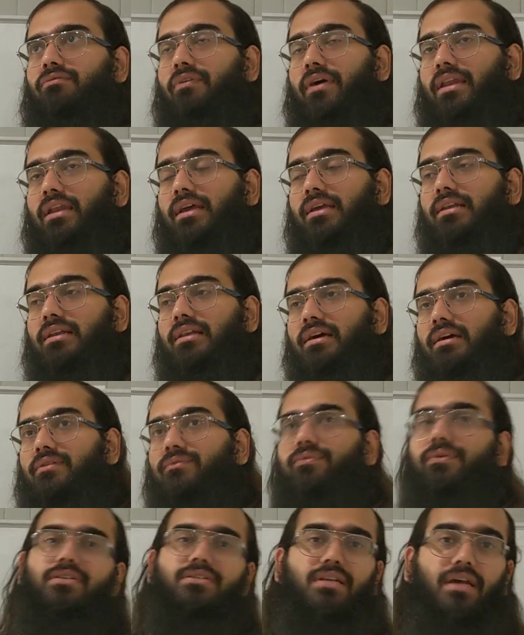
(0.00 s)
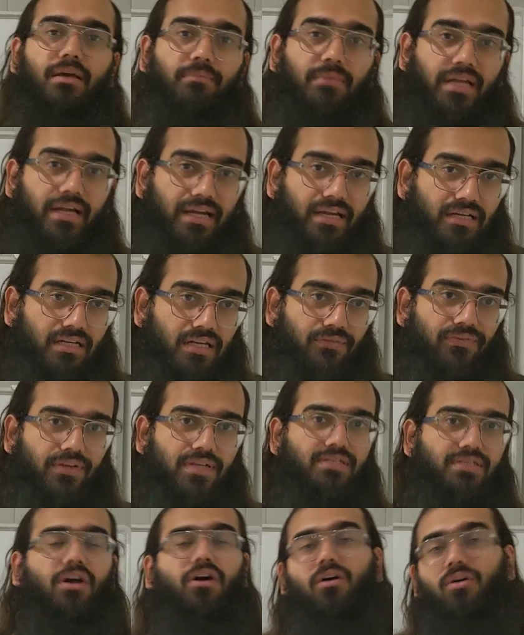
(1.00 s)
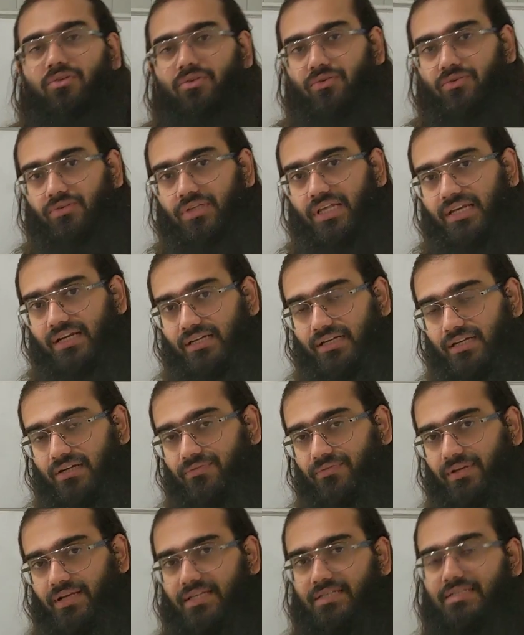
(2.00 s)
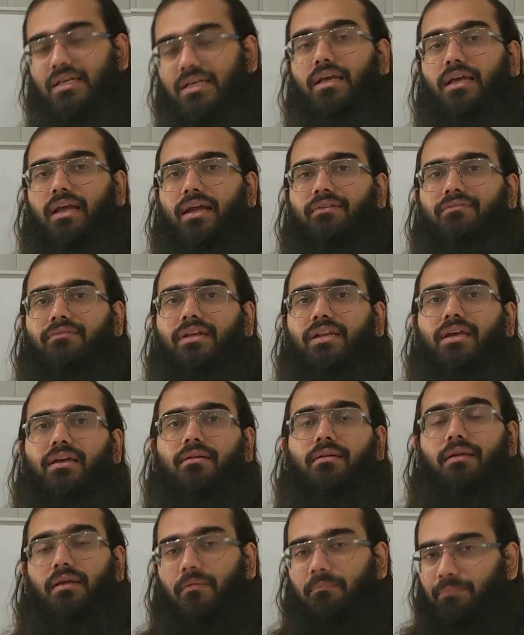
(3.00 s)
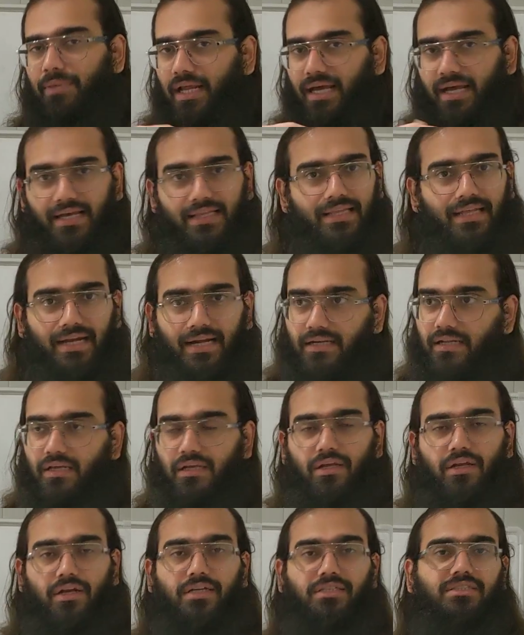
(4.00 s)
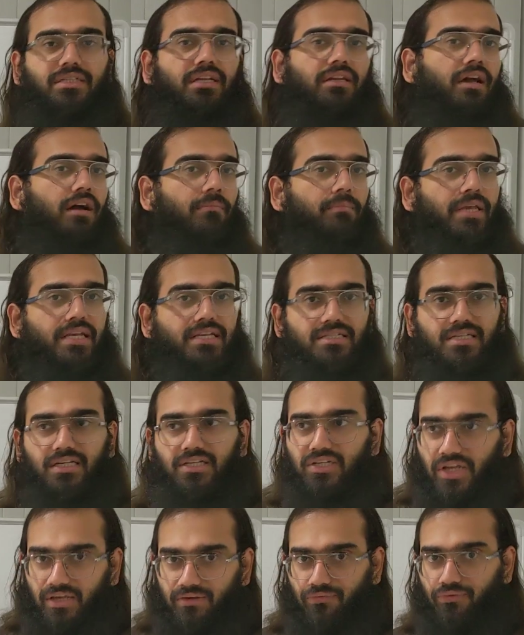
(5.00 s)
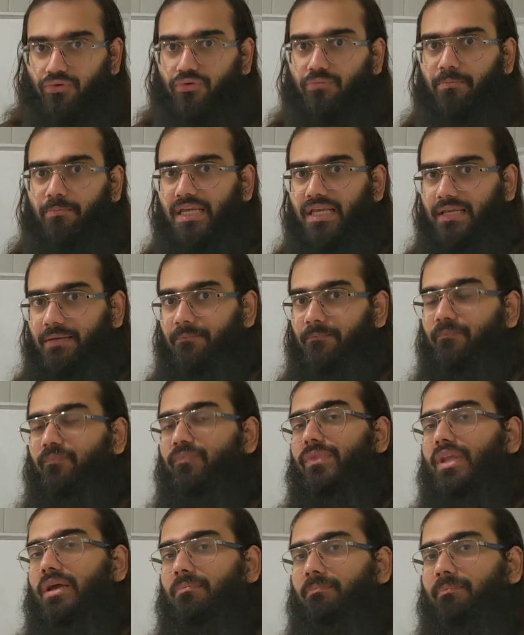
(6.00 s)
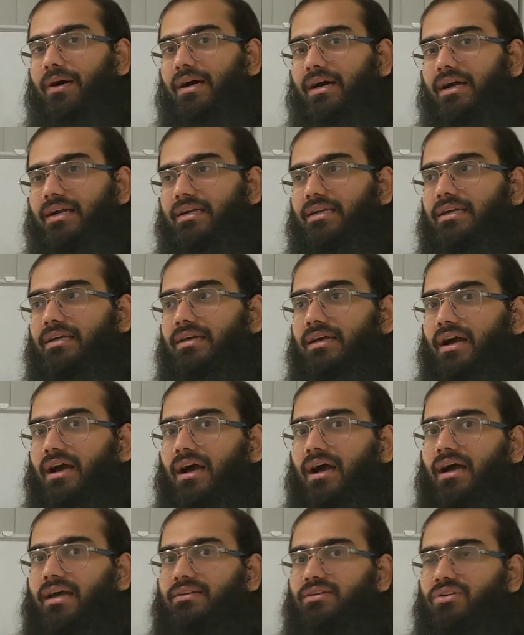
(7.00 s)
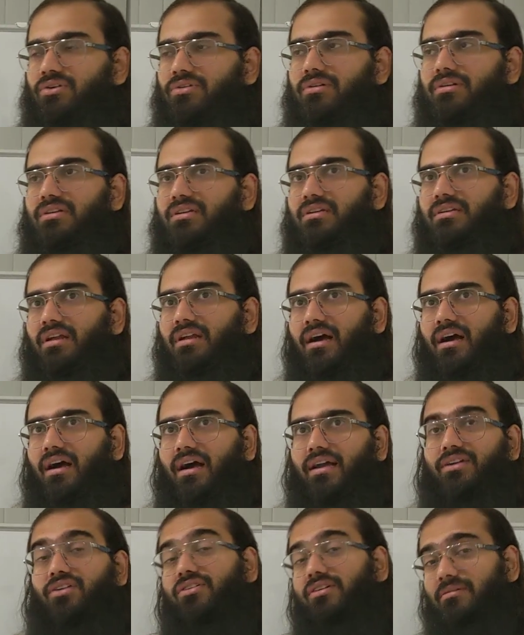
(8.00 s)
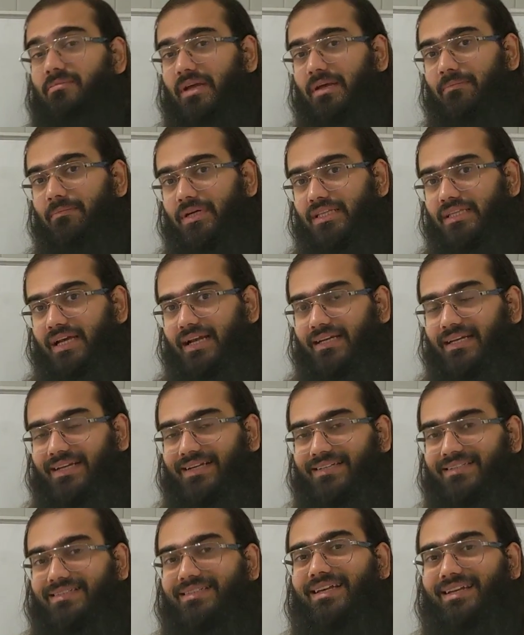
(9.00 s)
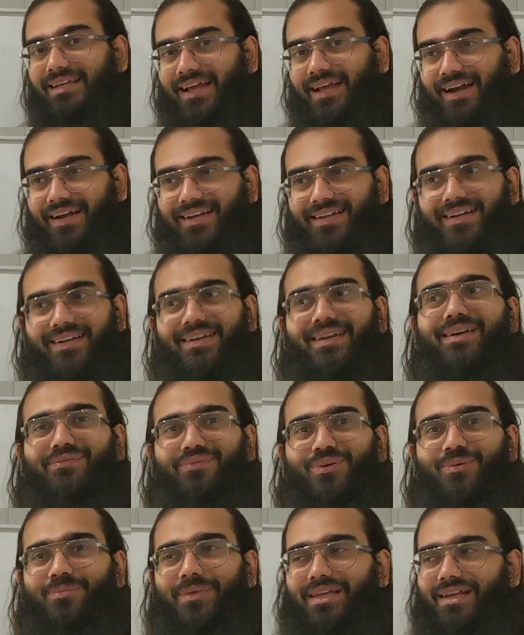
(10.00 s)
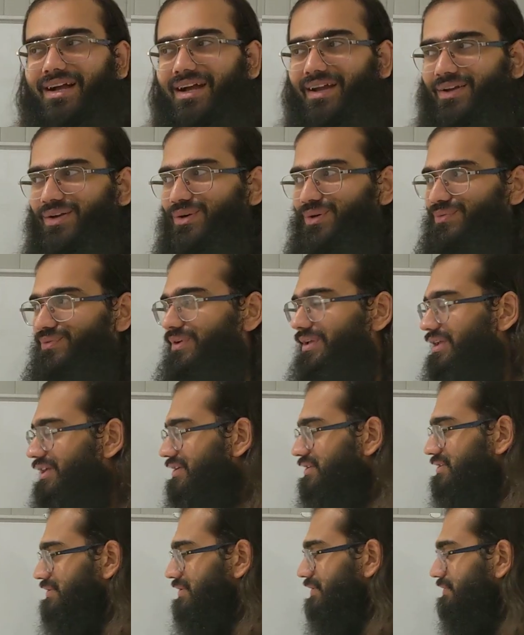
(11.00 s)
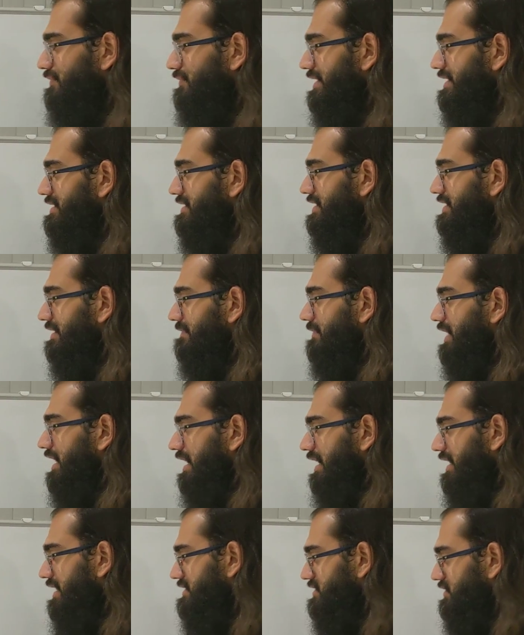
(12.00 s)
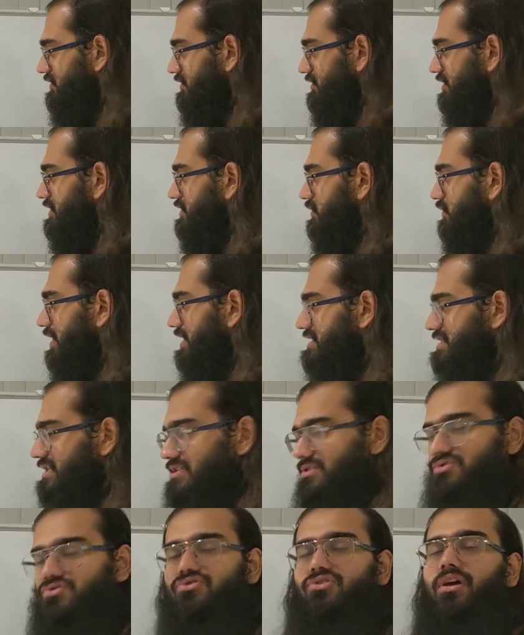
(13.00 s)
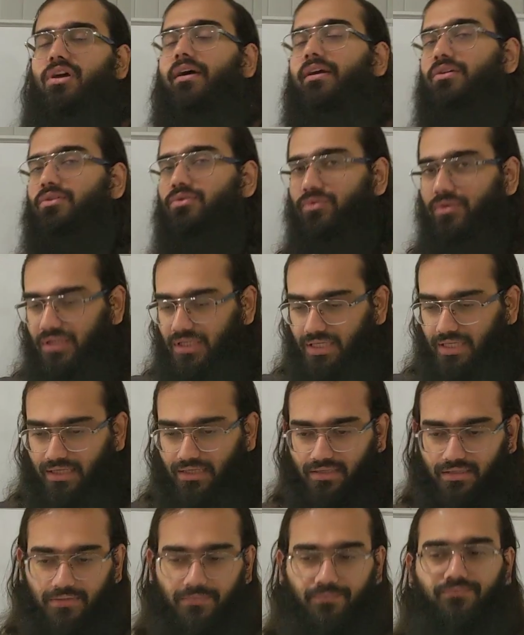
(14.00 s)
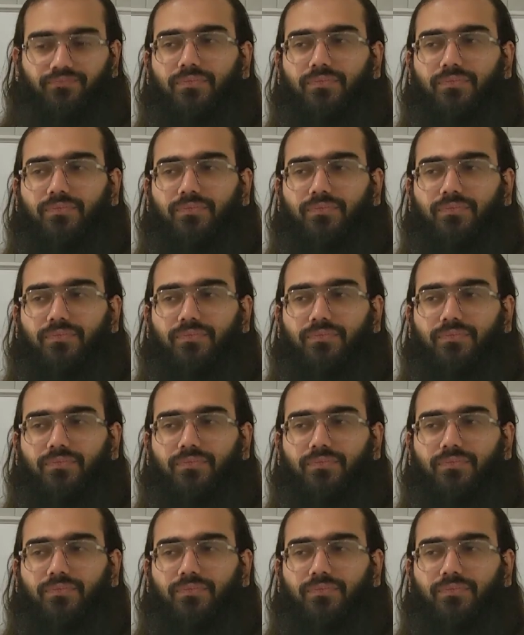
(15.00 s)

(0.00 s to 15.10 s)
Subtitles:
when I learned first time the interface, how to use an interface, and when I apply that, it's an amazing day for me. But I don't remember that. It's an ideal day for me, kind of. So when someone asks you these questions, try to think